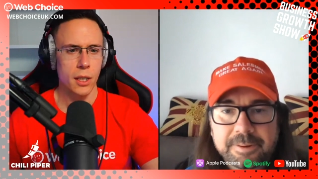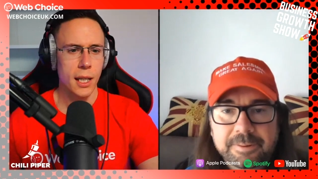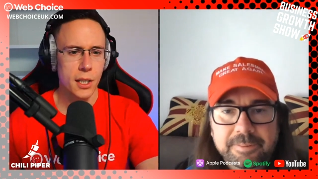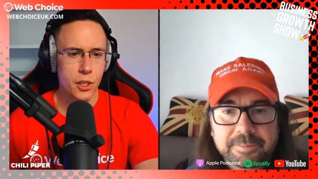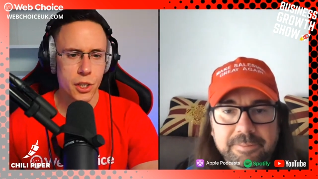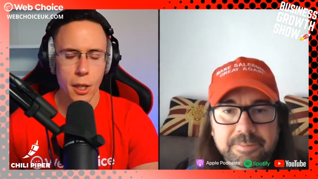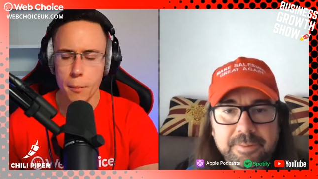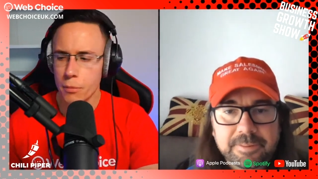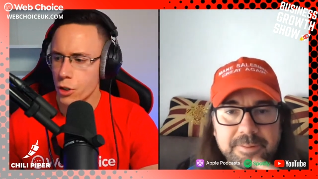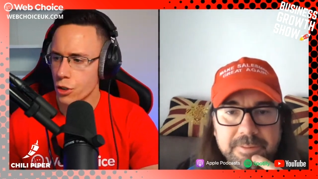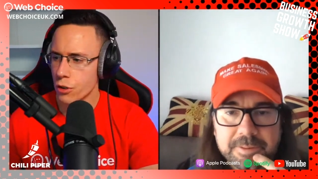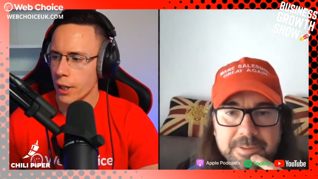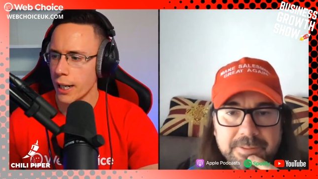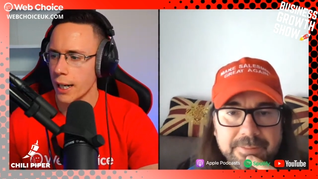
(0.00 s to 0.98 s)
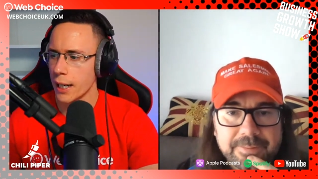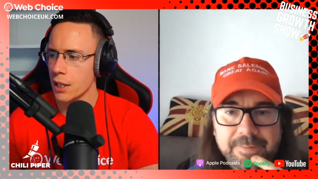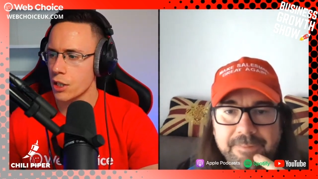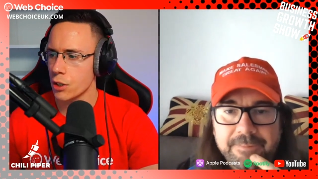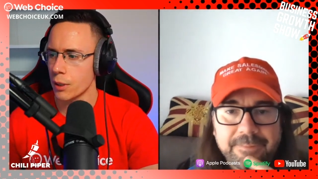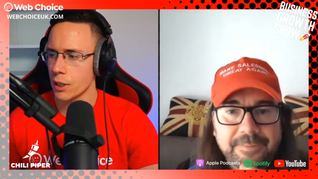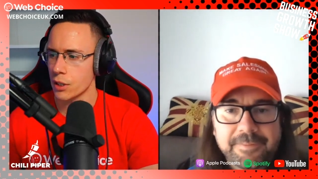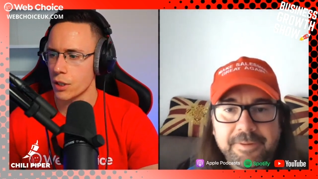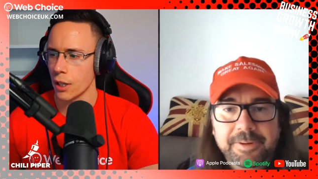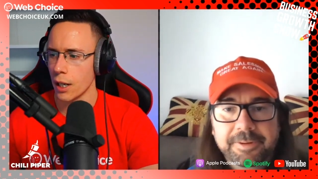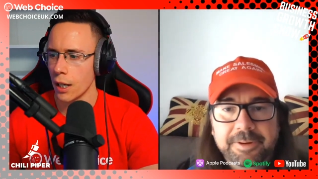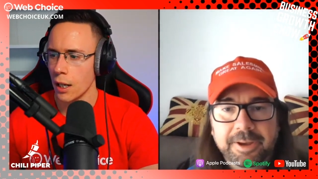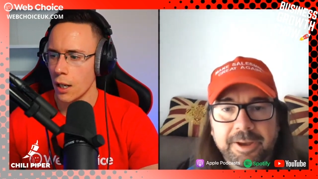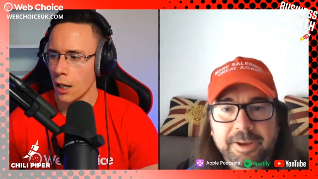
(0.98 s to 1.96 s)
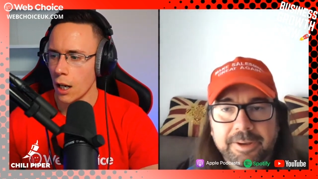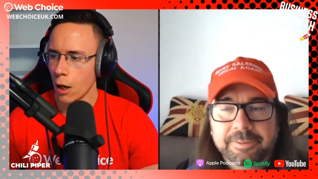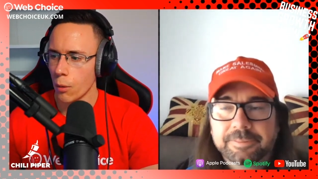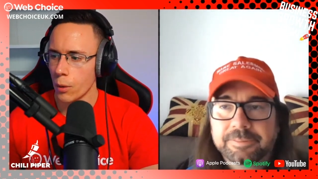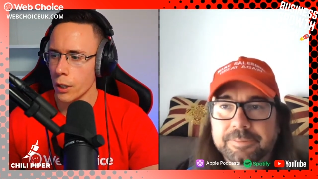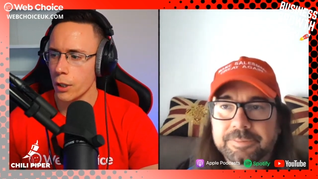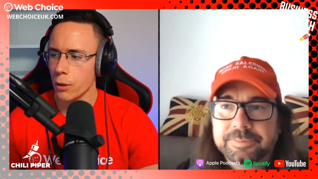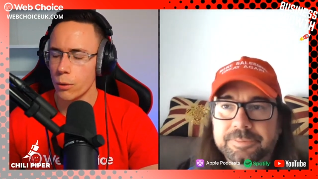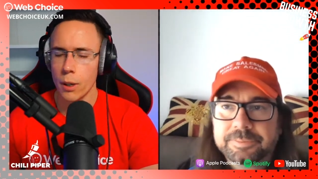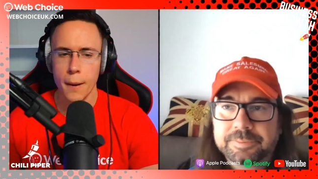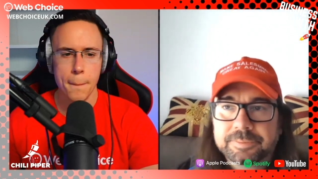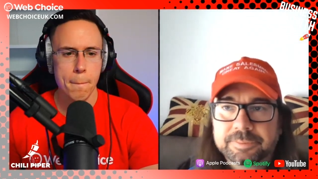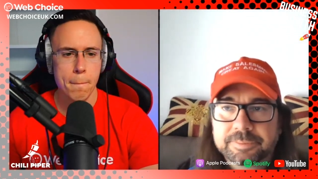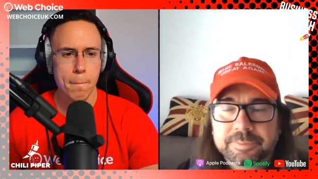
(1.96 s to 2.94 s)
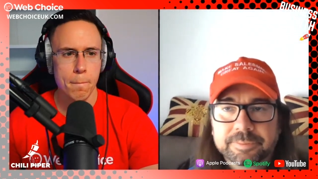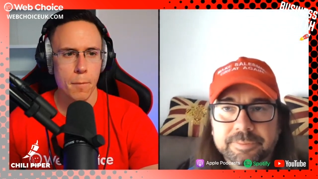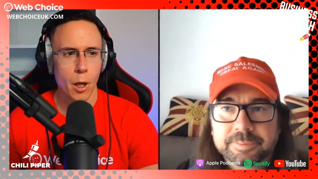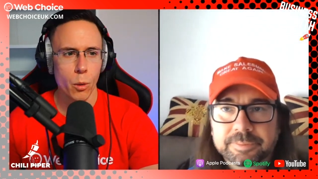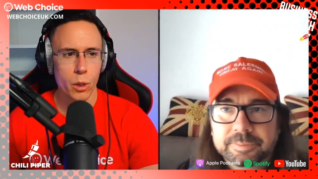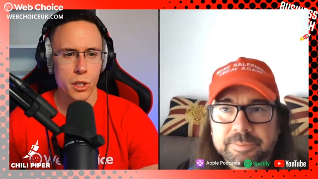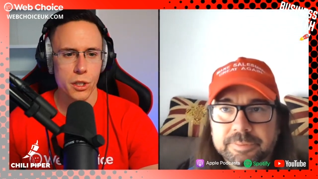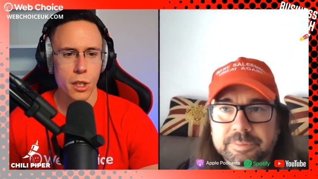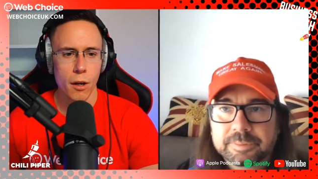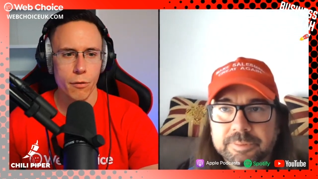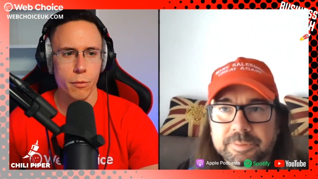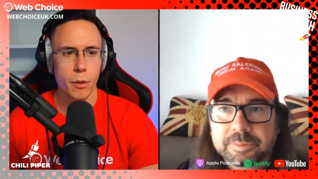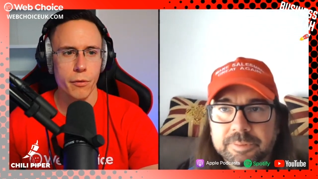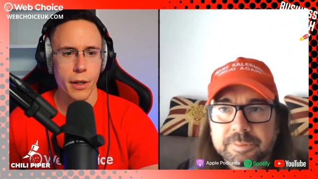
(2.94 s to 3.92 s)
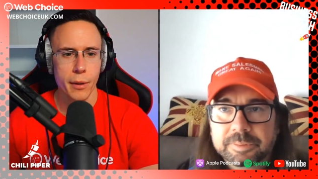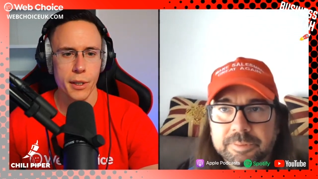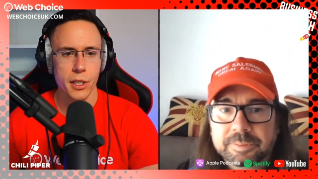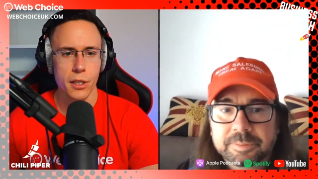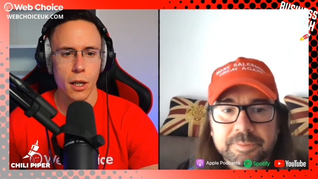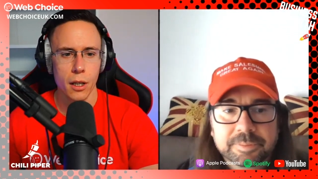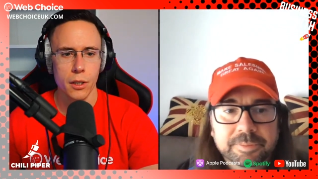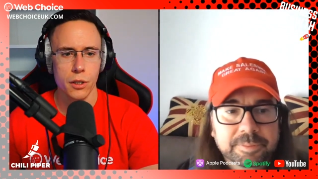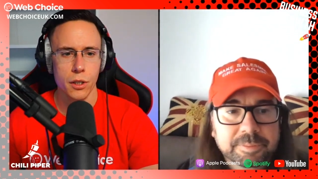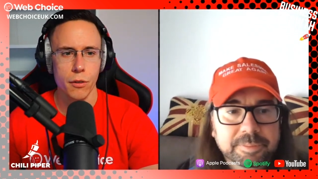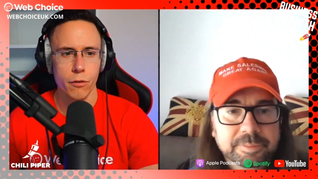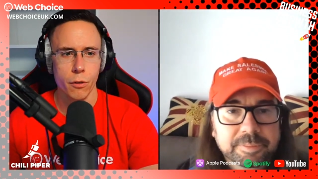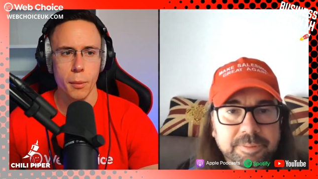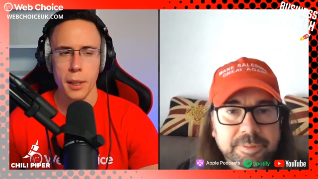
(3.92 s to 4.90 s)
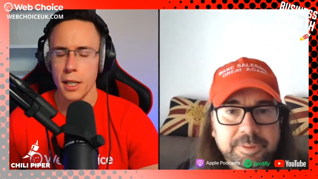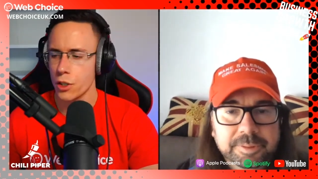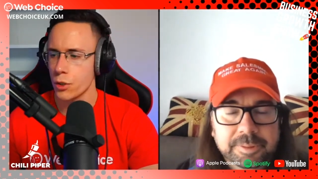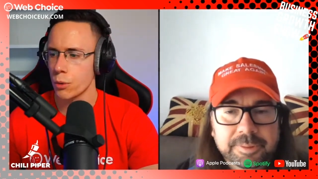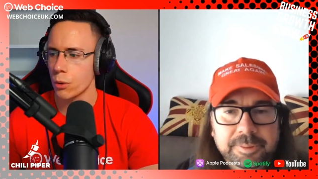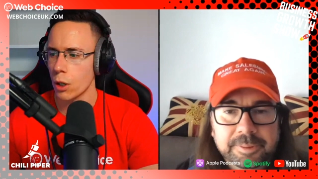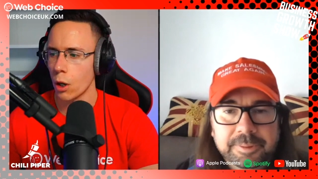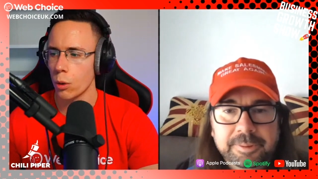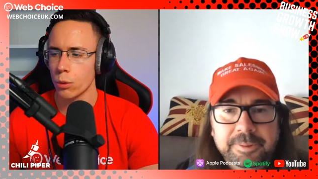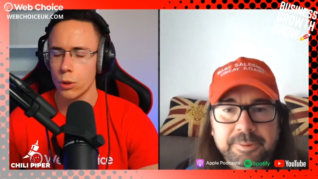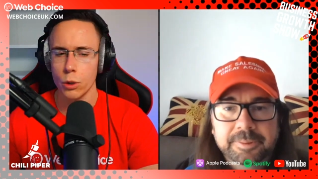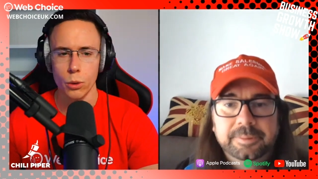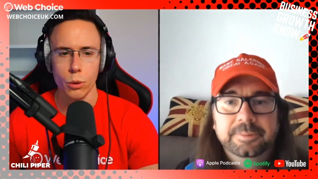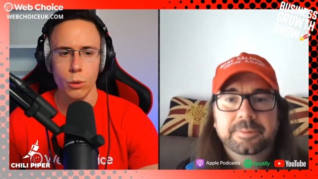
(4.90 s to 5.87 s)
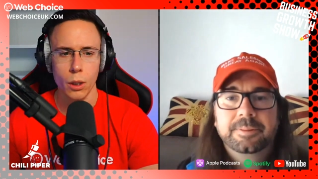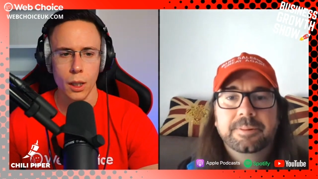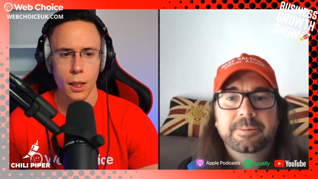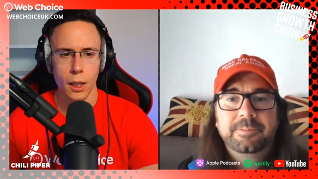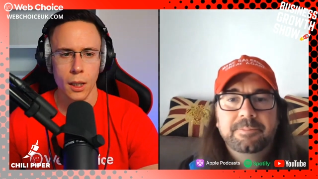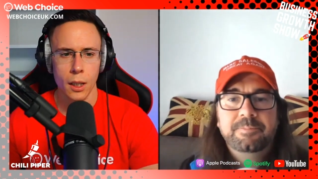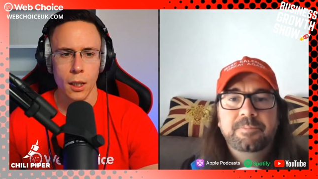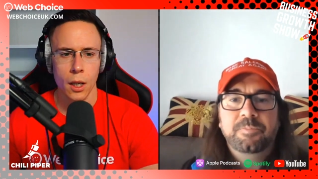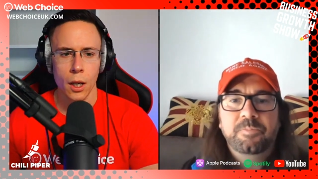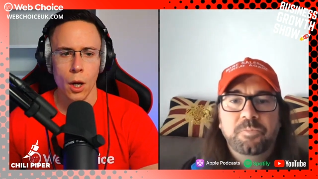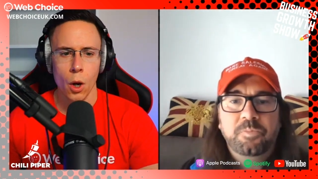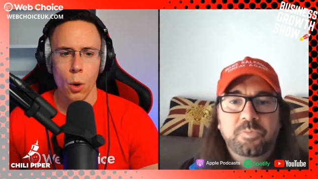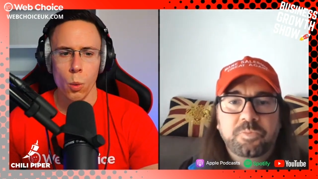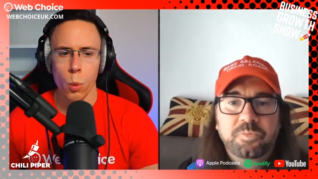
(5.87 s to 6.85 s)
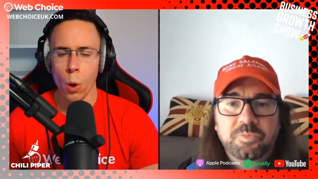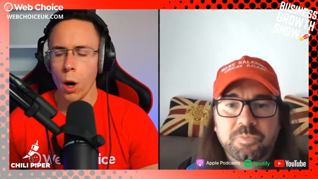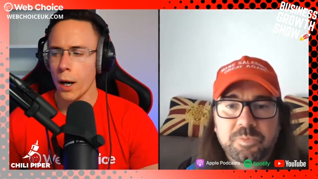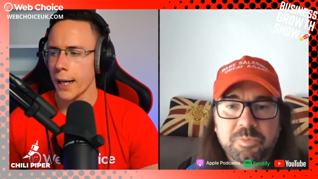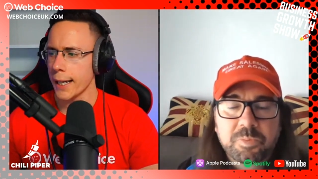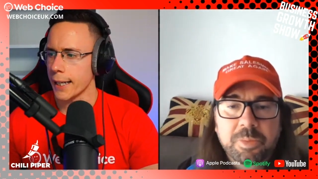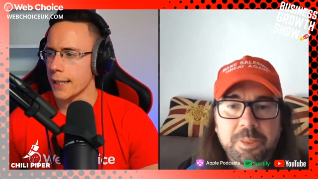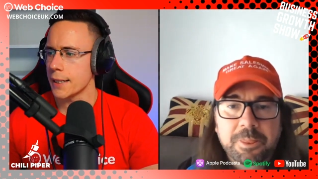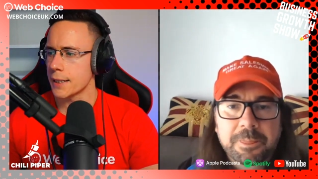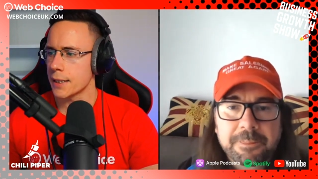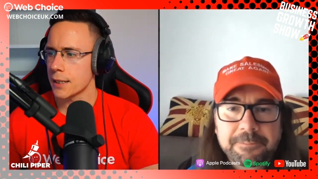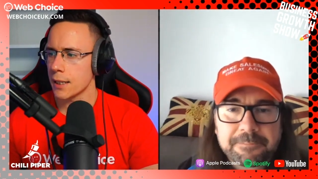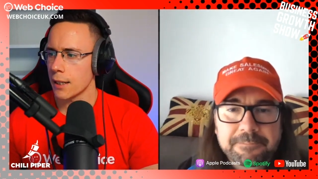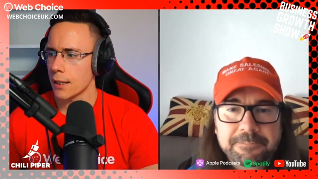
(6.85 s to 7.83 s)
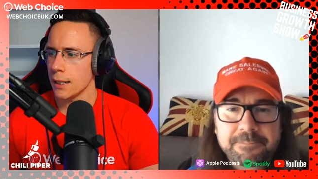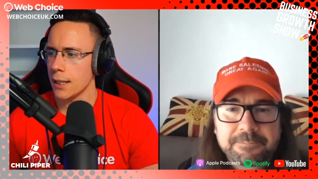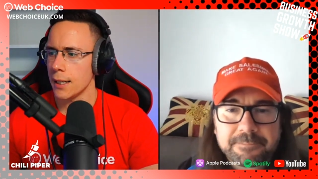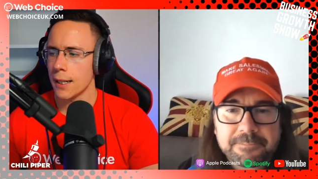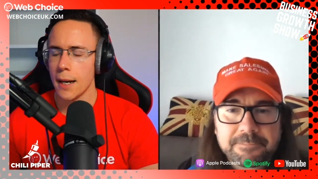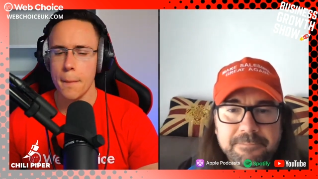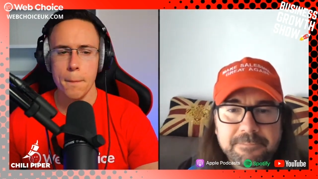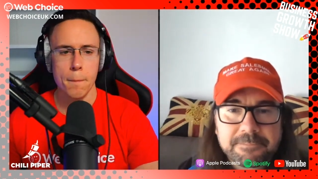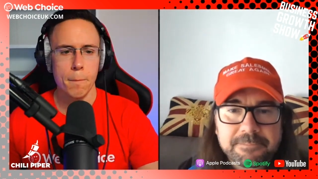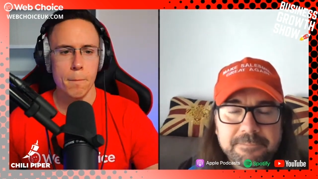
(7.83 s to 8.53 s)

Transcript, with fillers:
Speaker 1: let's jump straight into it, sir. Okay. I want to um I want to start from the very start. So from initial cold call, mm. what is the um